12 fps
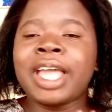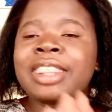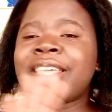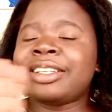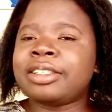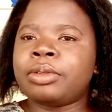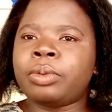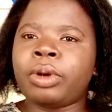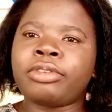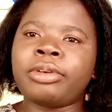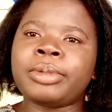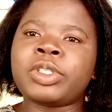That doesn't
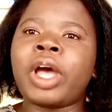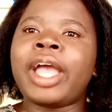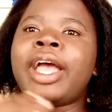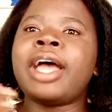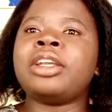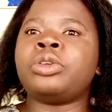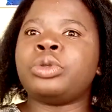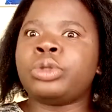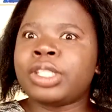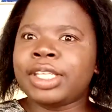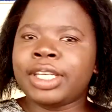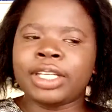work for me. So I had a
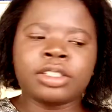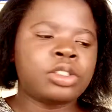routine.